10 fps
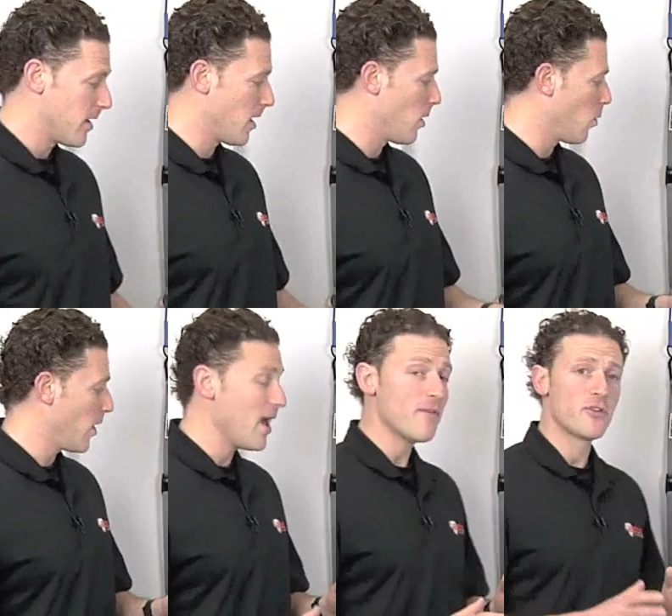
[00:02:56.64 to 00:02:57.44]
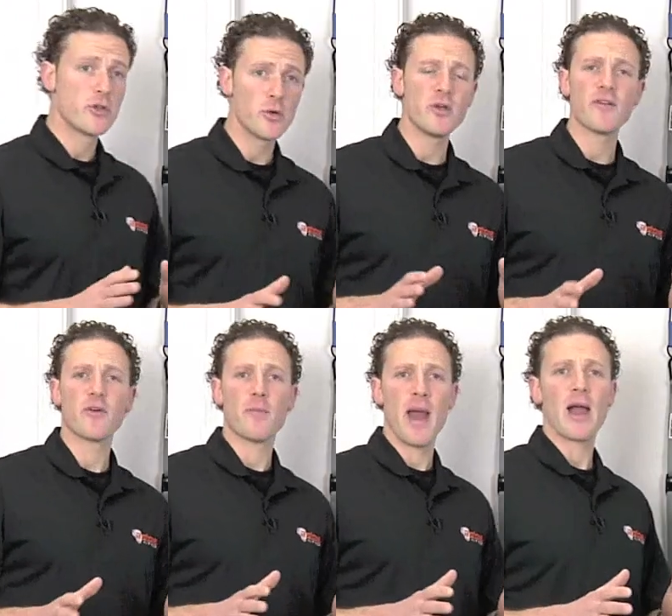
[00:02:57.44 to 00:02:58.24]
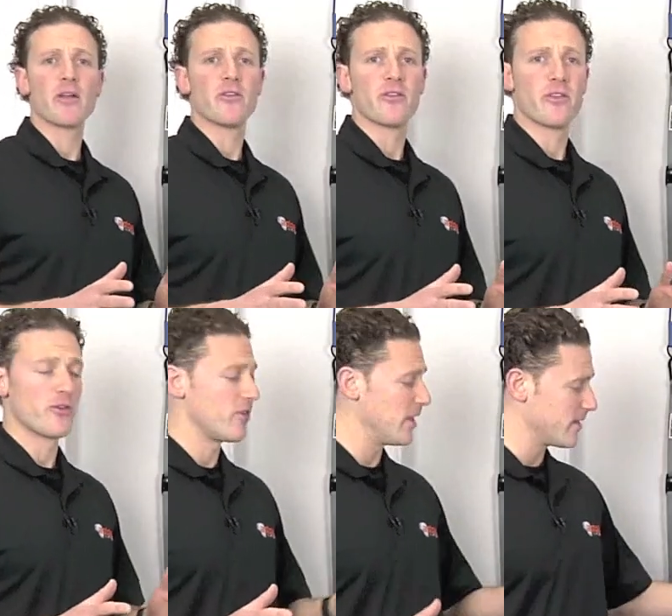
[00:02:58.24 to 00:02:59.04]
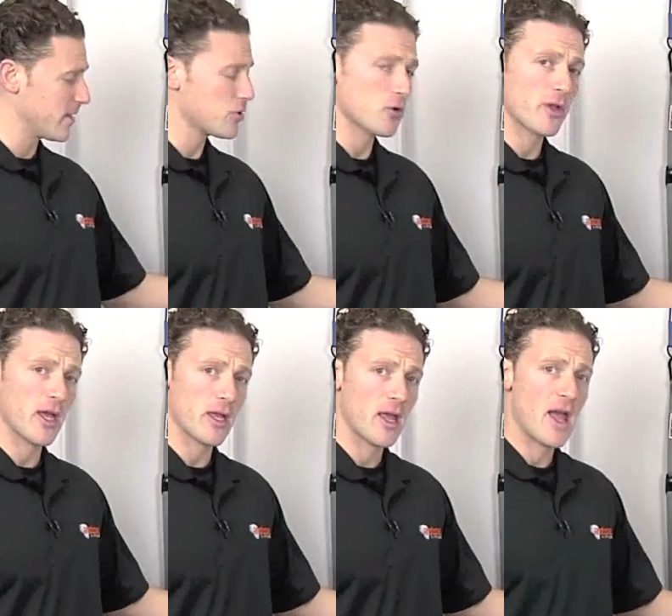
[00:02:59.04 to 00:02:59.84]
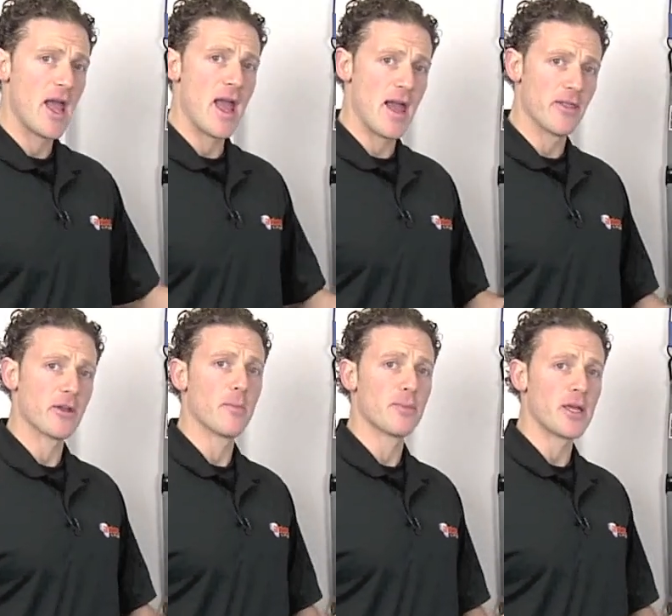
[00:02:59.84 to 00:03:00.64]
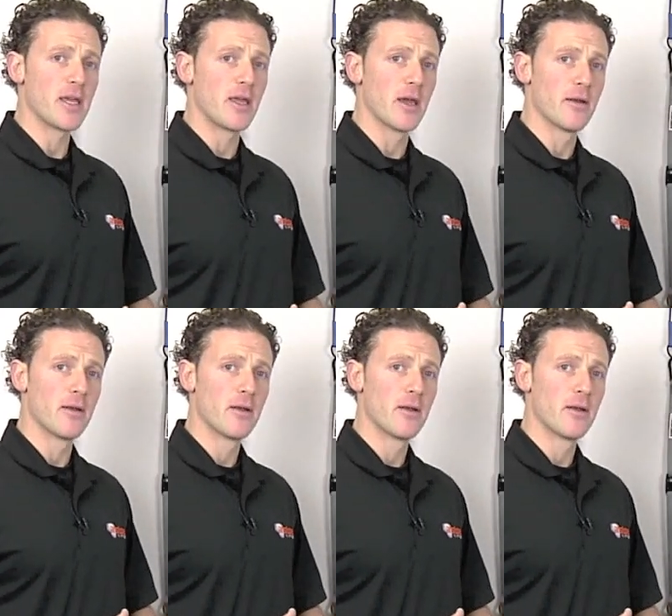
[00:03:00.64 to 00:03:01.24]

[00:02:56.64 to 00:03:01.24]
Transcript: Now, we have two different packages. There's the Essential Kit and the Complete Kit.